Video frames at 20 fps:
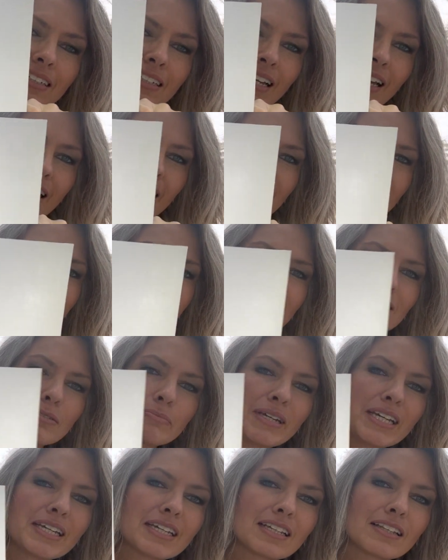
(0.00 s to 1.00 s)
I like to
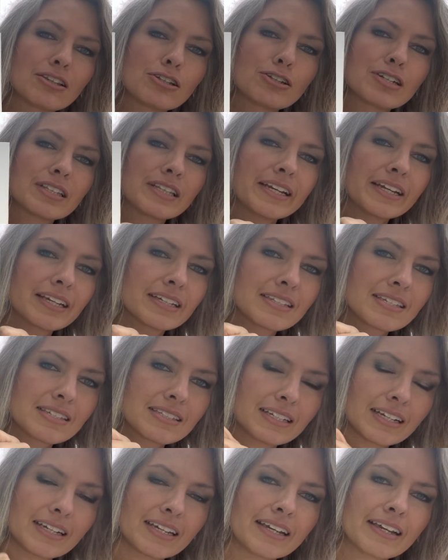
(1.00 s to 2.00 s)
make it look like it's
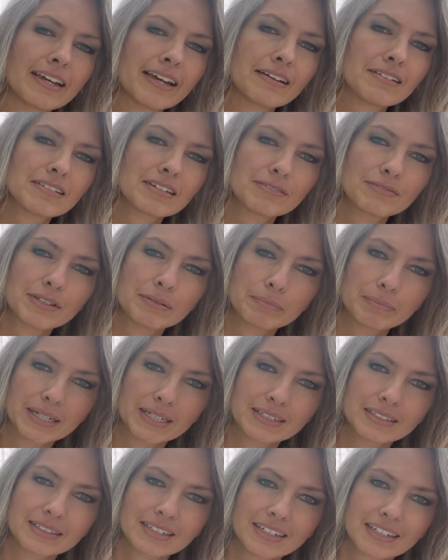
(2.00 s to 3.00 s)
sticking out of the
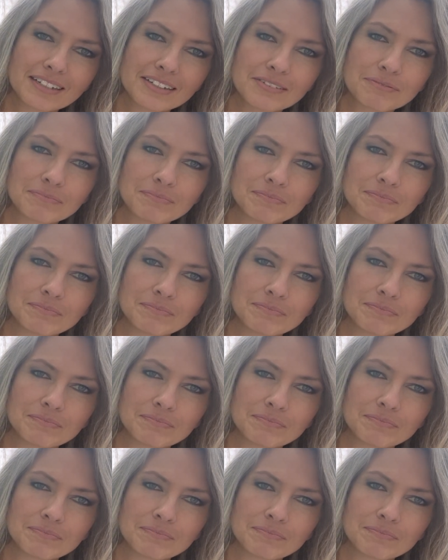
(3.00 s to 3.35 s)
painting.